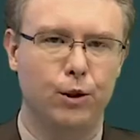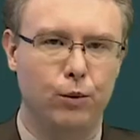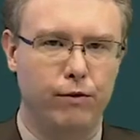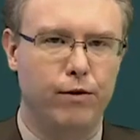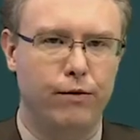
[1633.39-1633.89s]
that
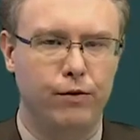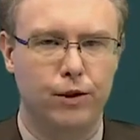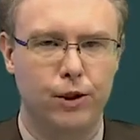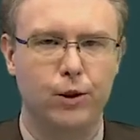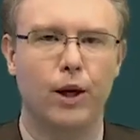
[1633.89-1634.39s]
we
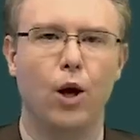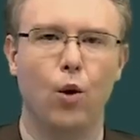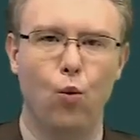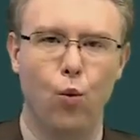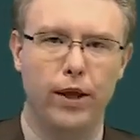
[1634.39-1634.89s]
reference to
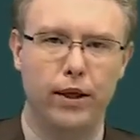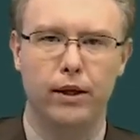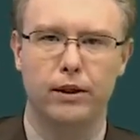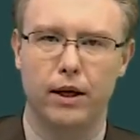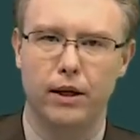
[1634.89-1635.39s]

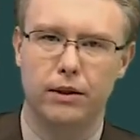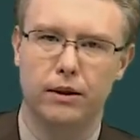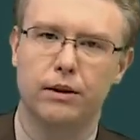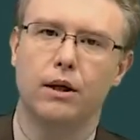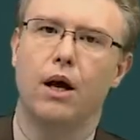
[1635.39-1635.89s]
within a
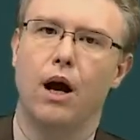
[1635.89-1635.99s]
sentence.